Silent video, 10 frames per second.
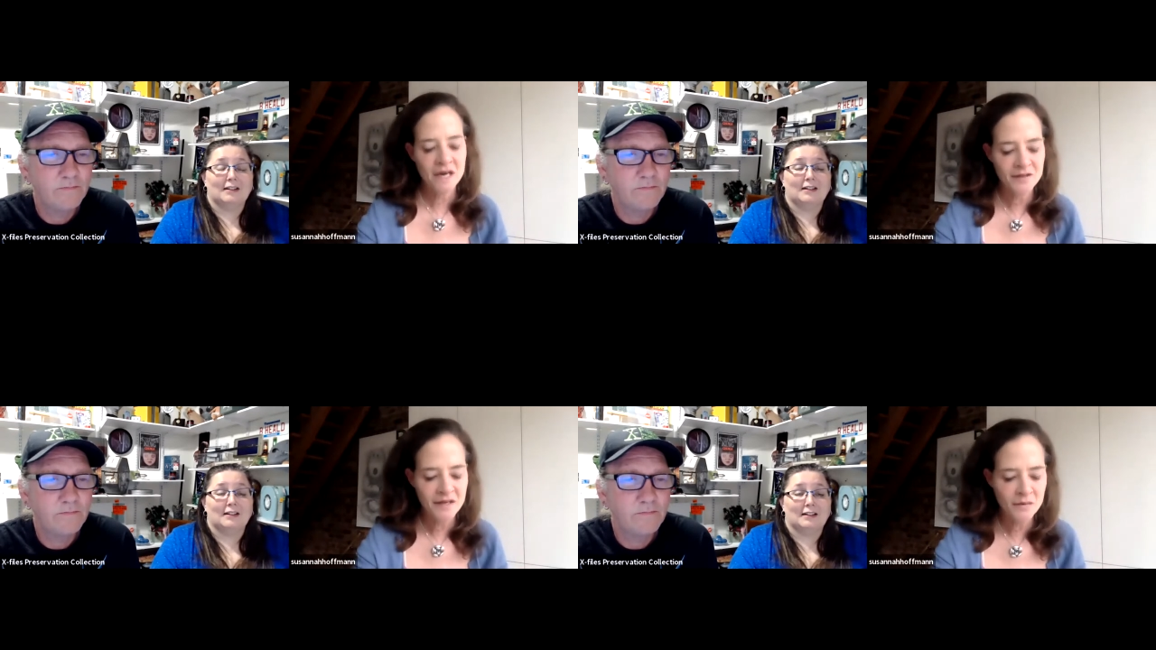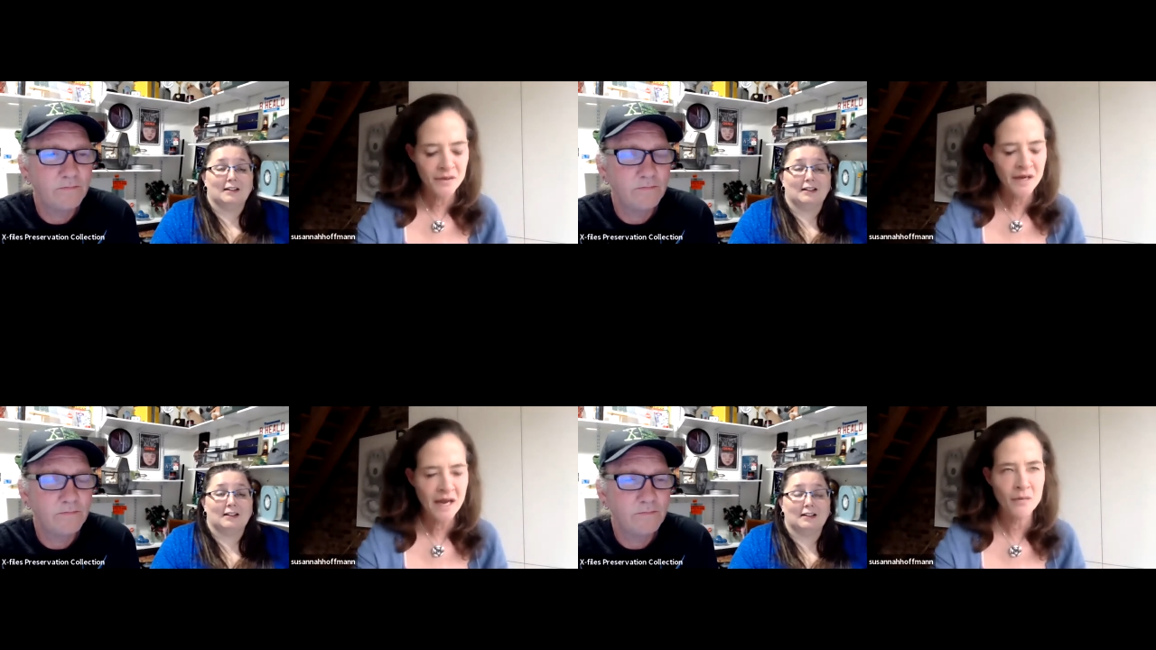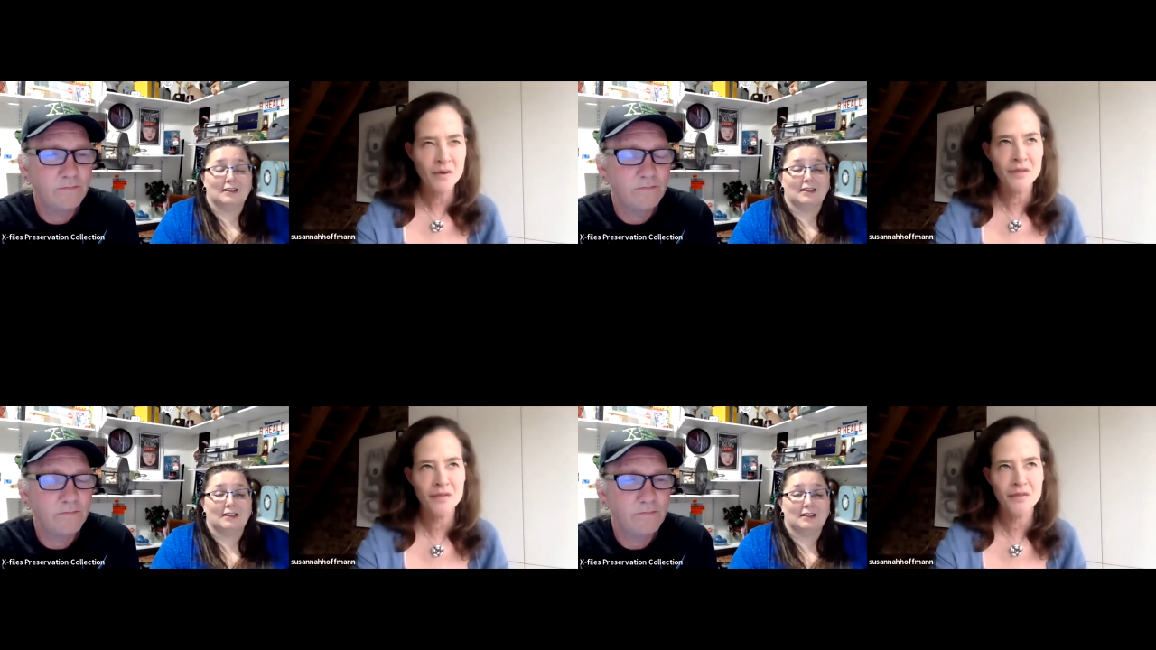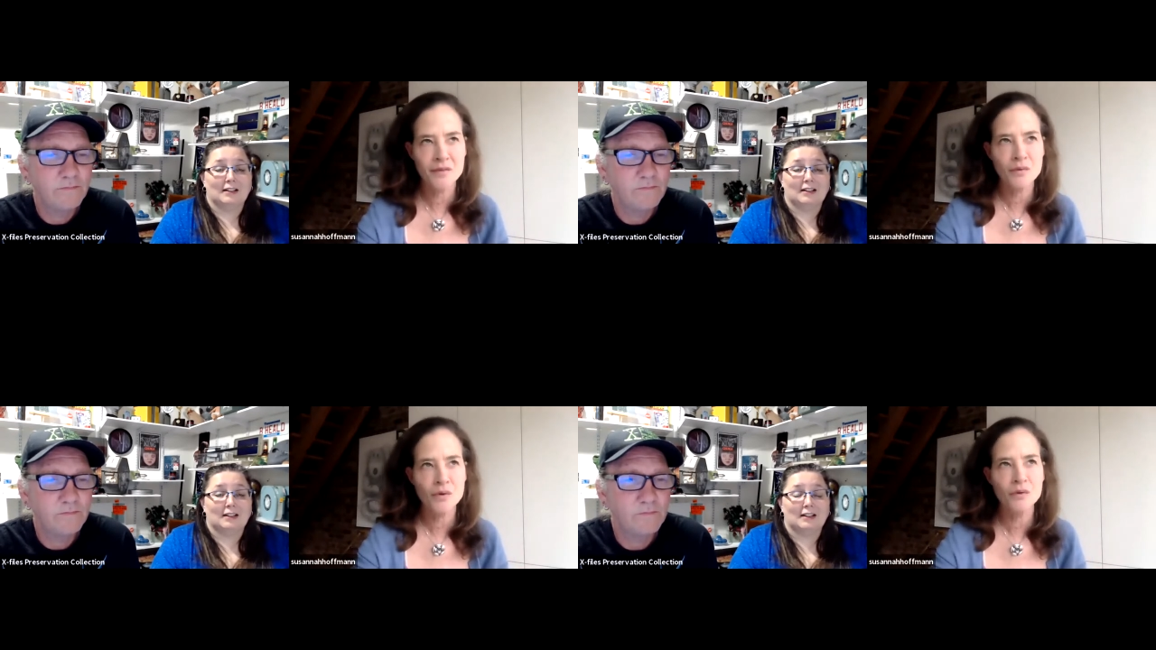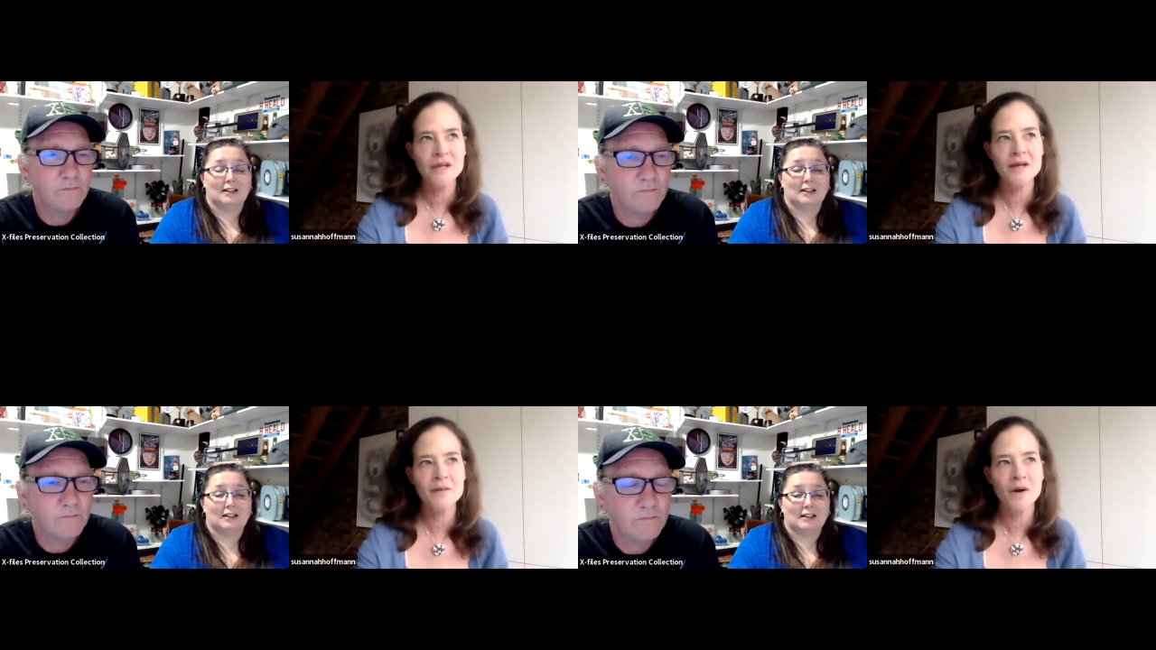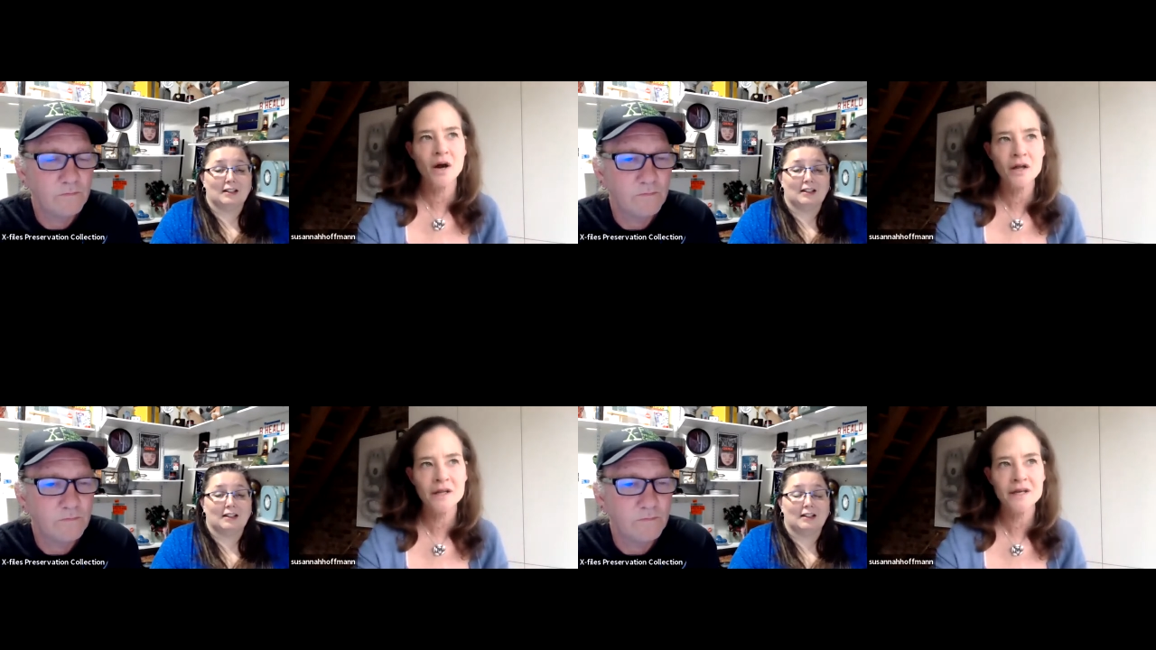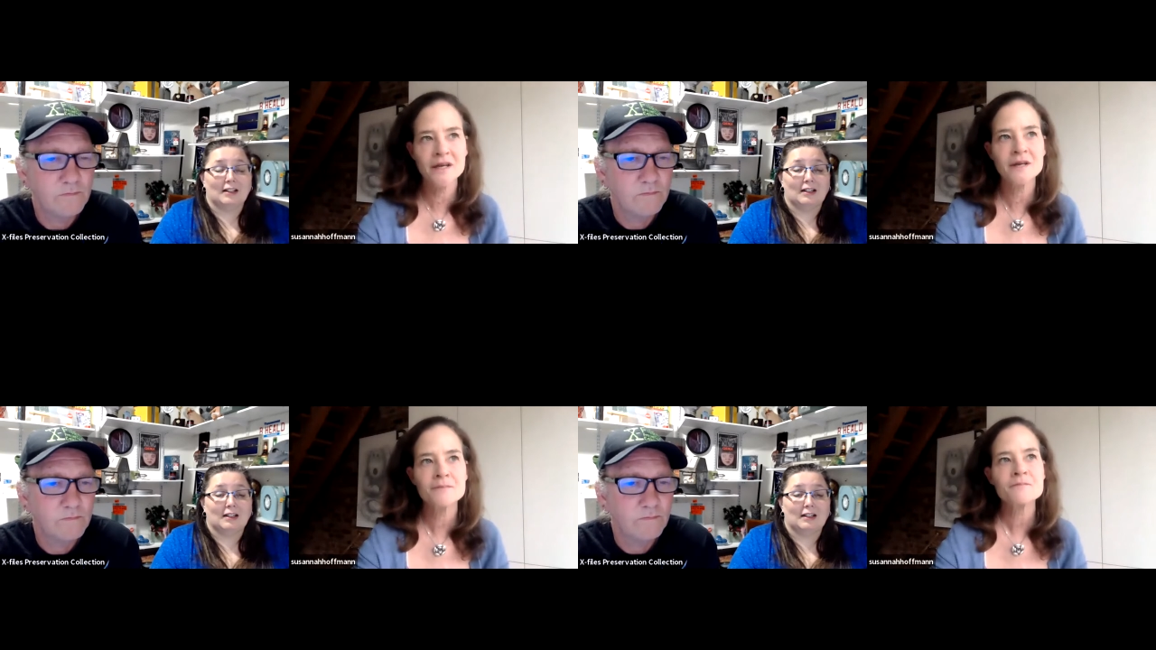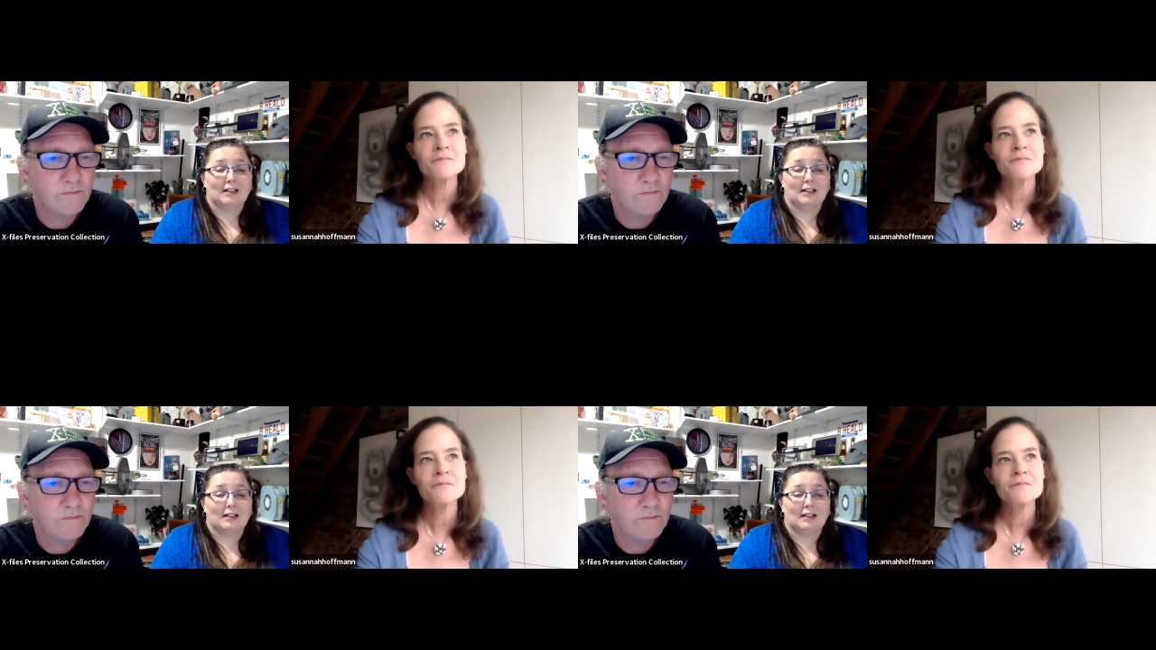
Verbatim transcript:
Speaker 1: And I think with a with the role like Polly,